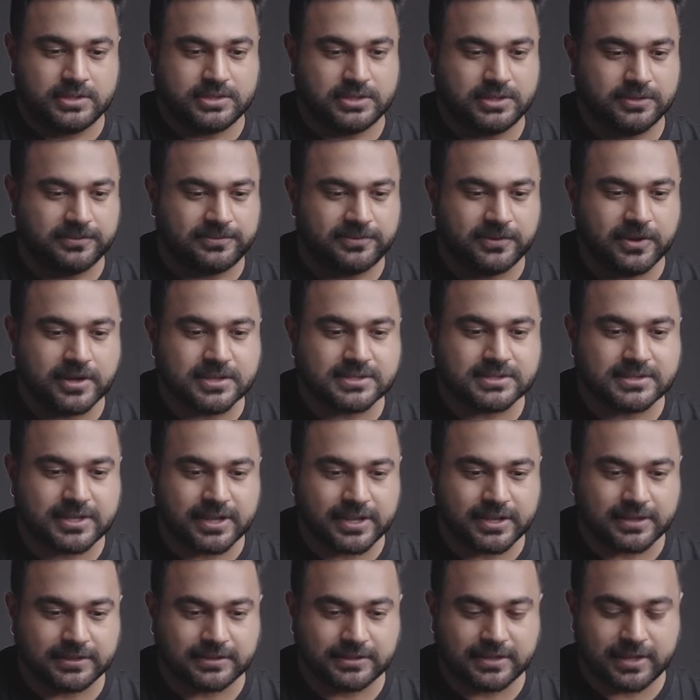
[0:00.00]
So the first
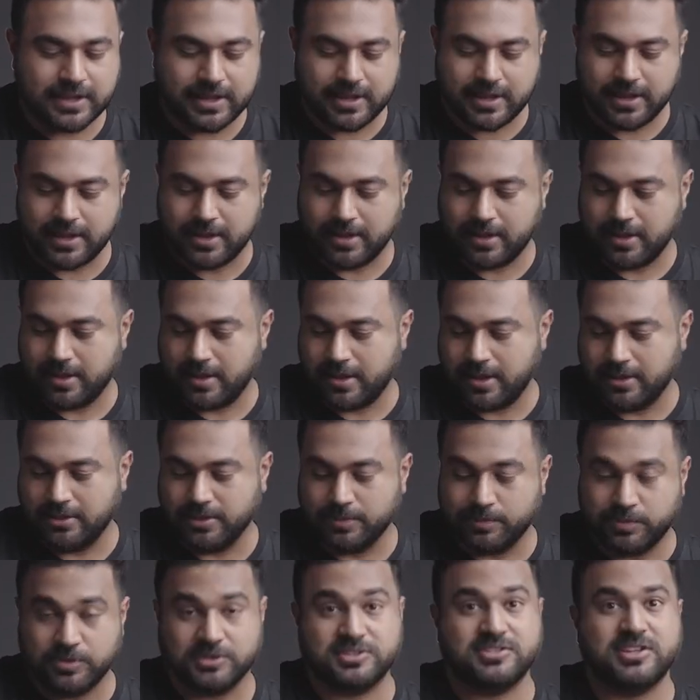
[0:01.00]
thing in
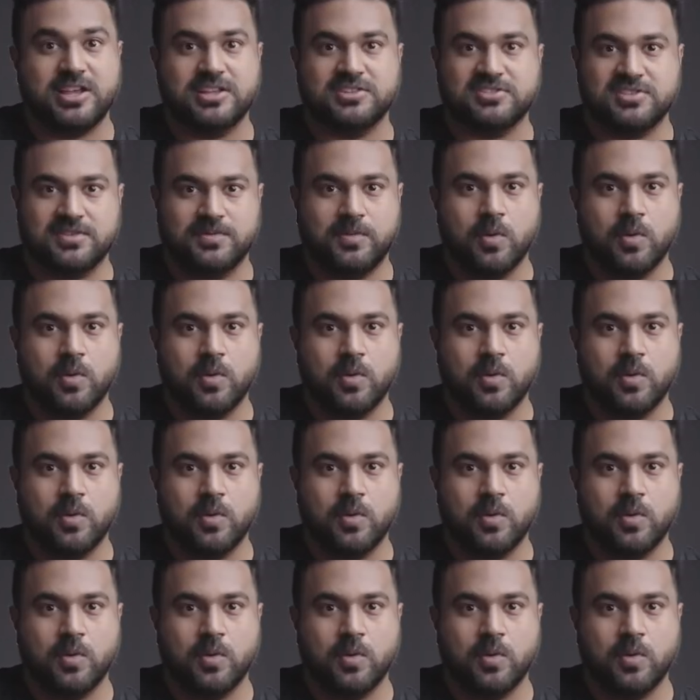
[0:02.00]
the process